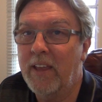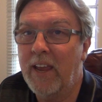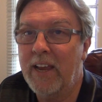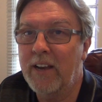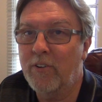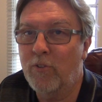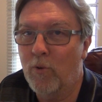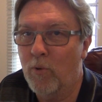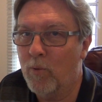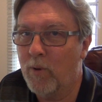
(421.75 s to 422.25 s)
they
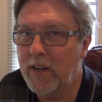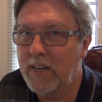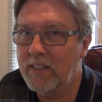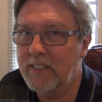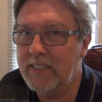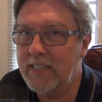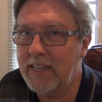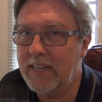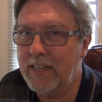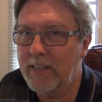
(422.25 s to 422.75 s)
had great
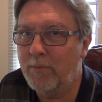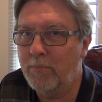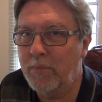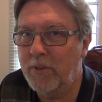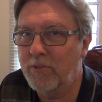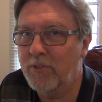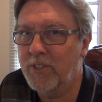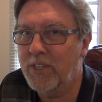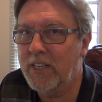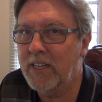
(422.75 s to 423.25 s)
Italian
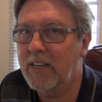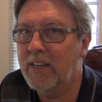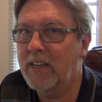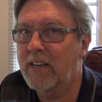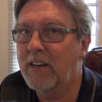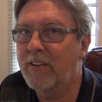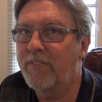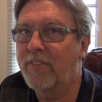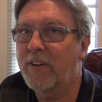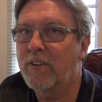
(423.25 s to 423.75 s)
music,
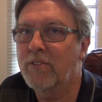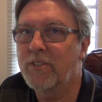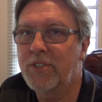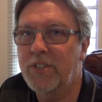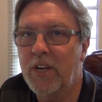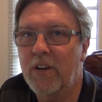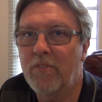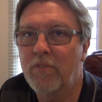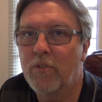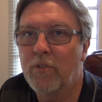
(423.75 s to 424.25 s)
and I found
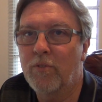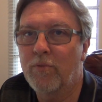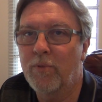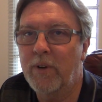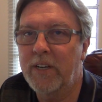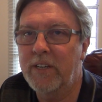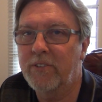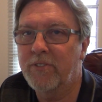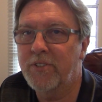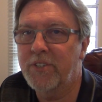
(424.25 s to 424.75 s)
several
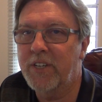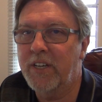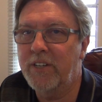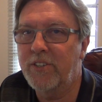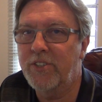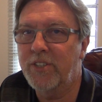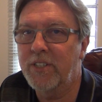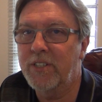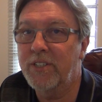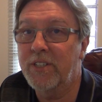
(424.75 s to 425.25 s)
radio
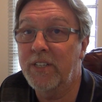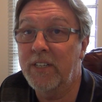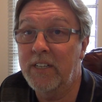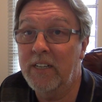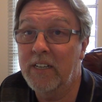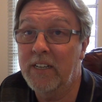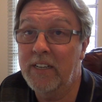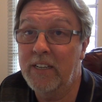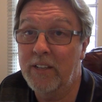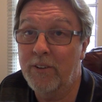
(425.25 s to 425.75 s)
stations in
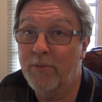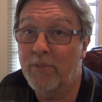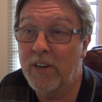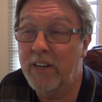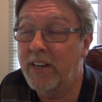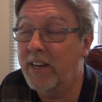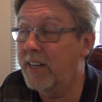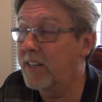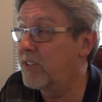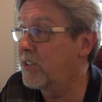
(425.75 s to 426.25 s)
Italy that were
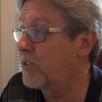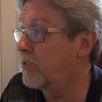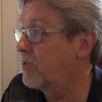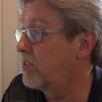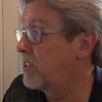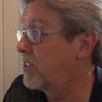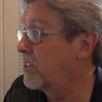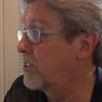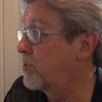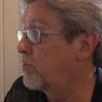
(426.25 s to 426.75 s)
on
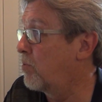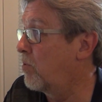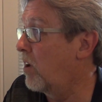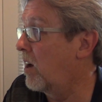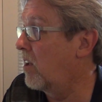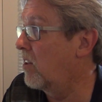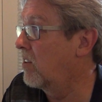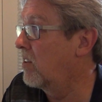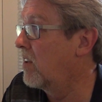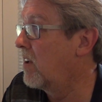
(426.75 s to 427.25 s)
iTunes as
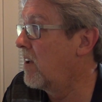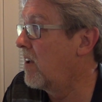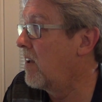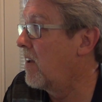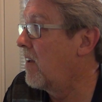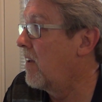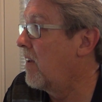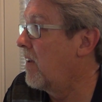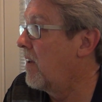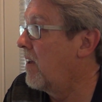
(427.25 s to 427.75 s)
well.
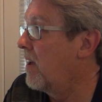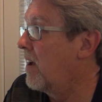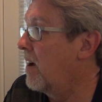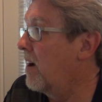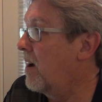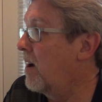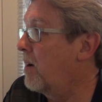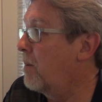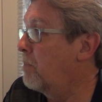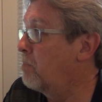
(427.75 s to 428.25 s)

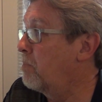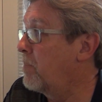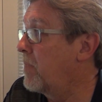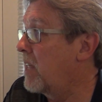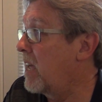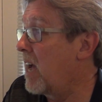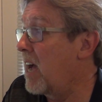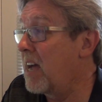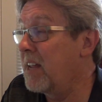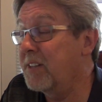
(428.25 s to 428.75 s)

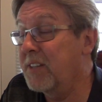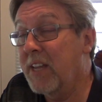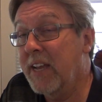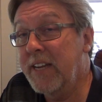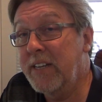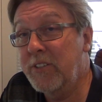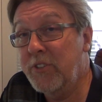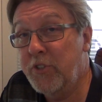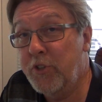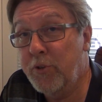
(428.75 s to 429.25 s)

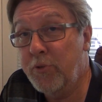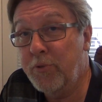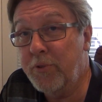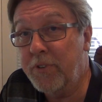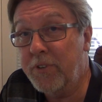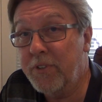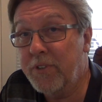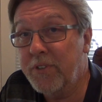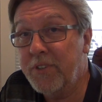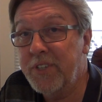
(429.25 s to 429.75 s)
Online
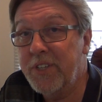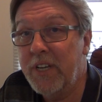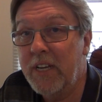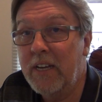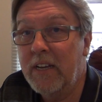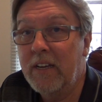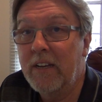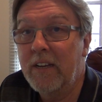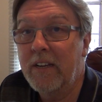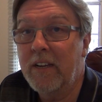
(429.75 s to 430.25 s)
tutors
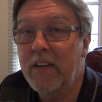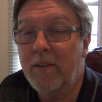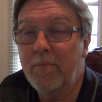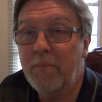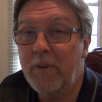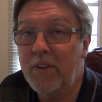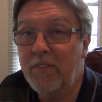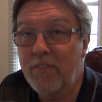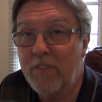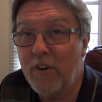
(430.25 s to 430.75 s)
can
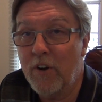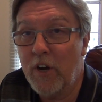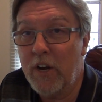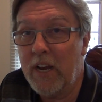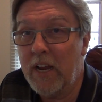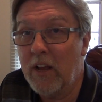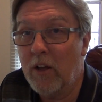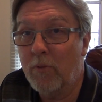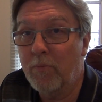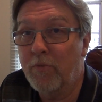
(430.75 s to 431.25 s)
be
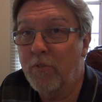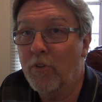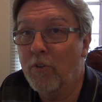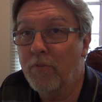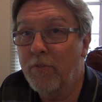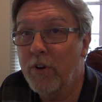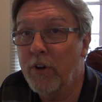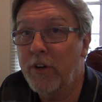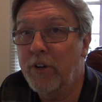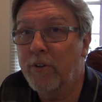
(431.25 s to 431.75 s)
very helpful,
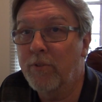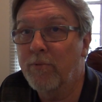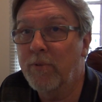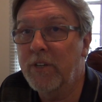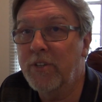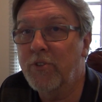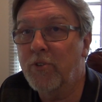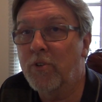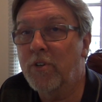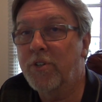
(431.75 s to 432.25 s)
a very good
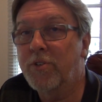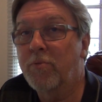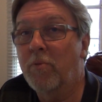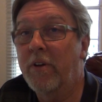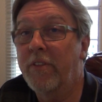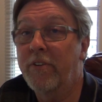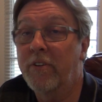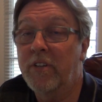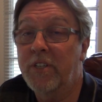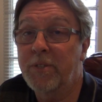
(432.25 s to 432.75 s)
resource,
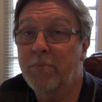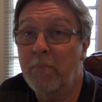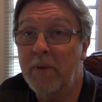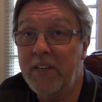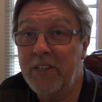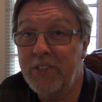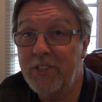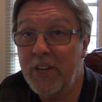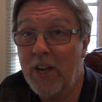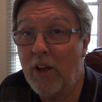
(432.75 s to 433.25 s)
whether it's
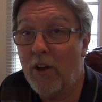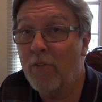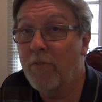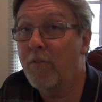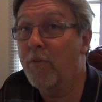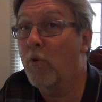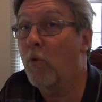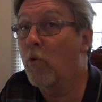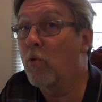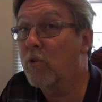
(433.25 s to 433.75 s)

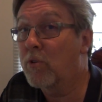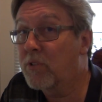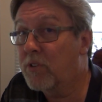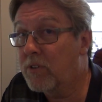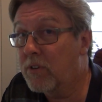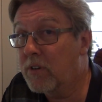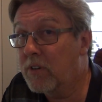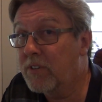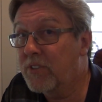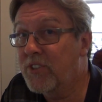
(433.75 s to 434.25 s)
myself or
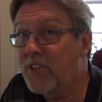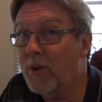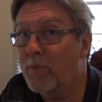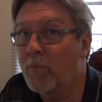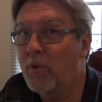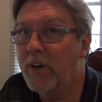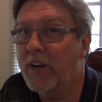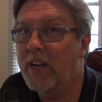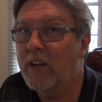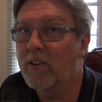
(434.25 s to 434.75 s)

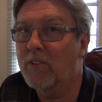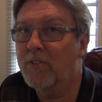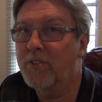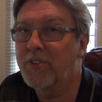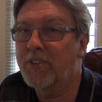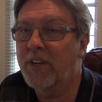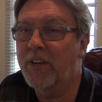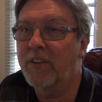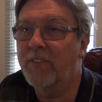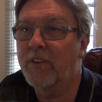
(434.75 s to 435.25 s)
someone
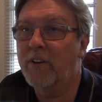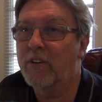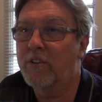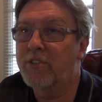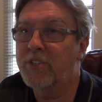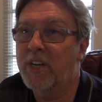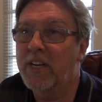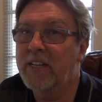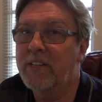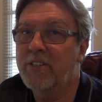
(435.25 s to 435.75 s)
else. There are
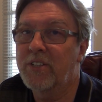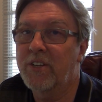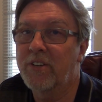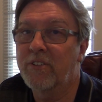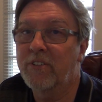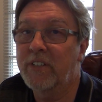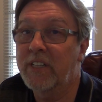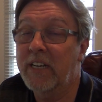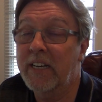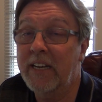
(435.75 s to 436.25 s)
sites
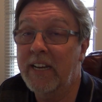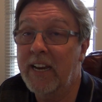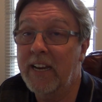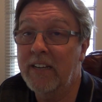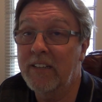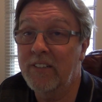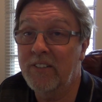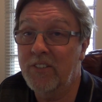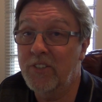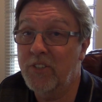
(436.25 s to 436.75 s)
that are
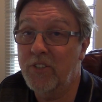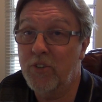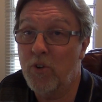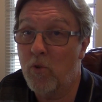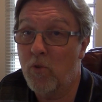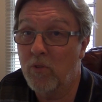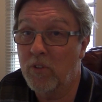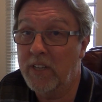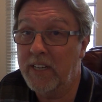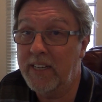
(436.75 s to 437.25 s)
dedicated
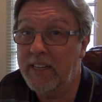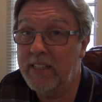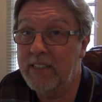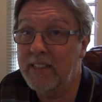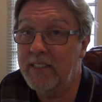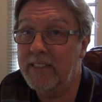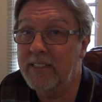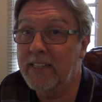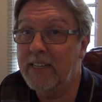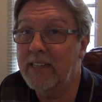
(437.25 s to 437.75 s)
solely
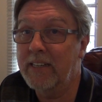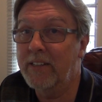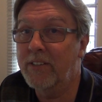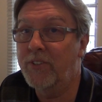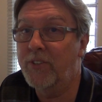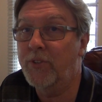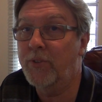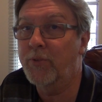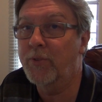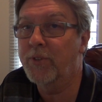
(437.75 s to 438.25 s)
to
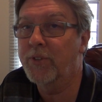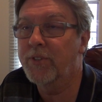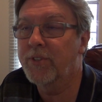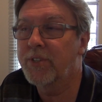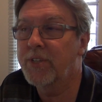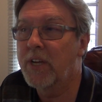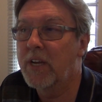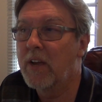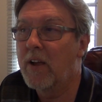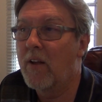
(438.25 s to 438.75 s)
Italian
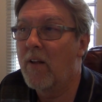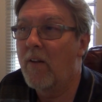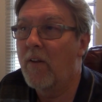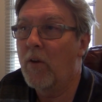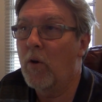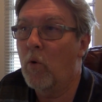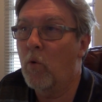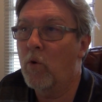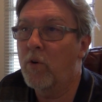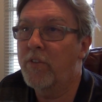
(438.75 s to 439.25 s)
tutors,
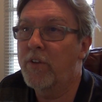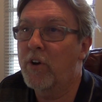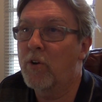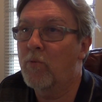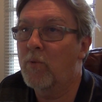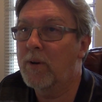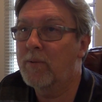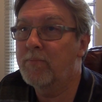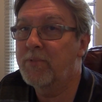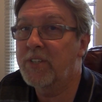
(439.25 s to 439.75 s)
or there
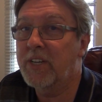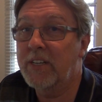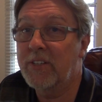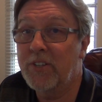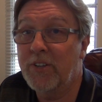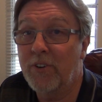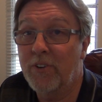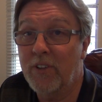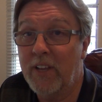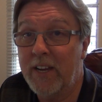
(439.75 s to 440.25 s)
are
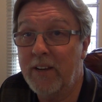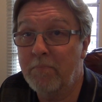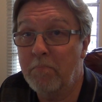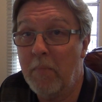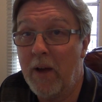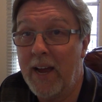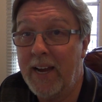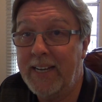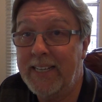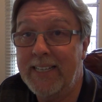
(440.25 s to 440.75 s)
websites that are like
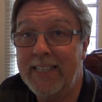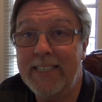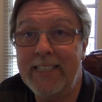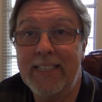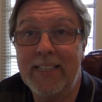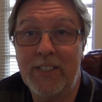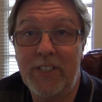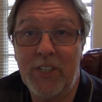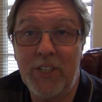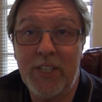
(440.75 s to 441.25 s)
mine that
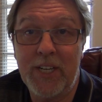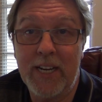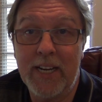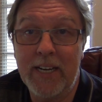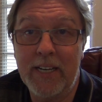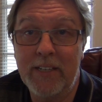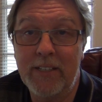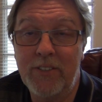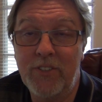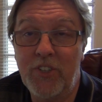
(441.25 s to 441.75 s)
teach
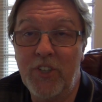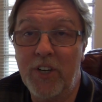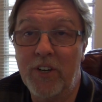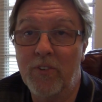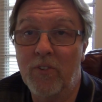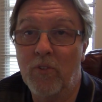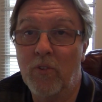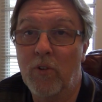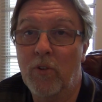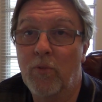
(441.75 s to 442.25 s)
Italian in
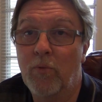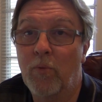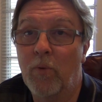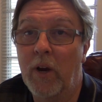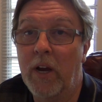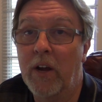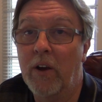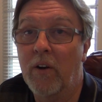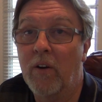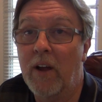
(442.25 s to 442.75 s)
general,
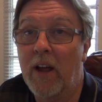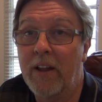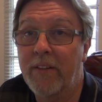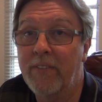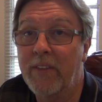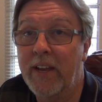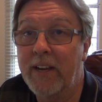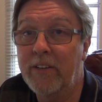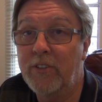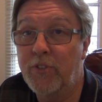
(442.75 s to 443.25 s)
where
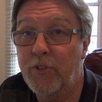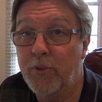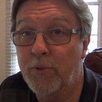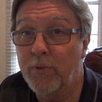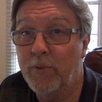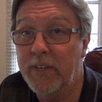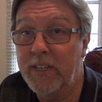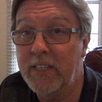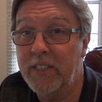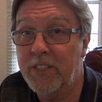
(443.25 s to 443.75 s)
online
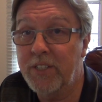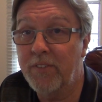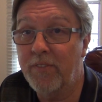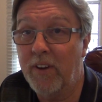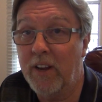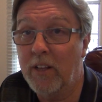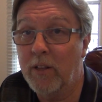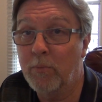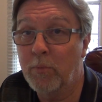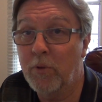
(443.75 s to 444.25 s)
tutoring is
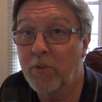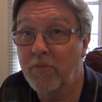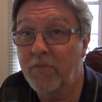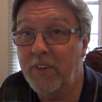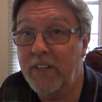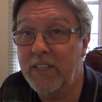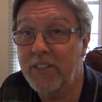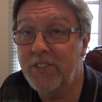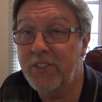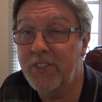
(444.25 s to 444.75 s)
available
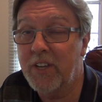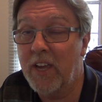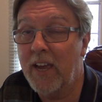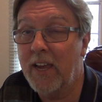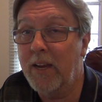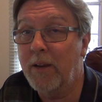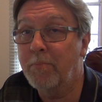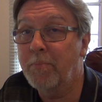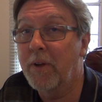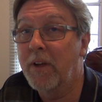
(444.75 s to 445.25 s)
via
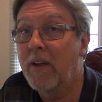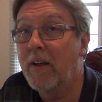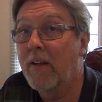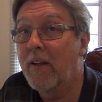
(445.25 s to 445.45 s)
Skype.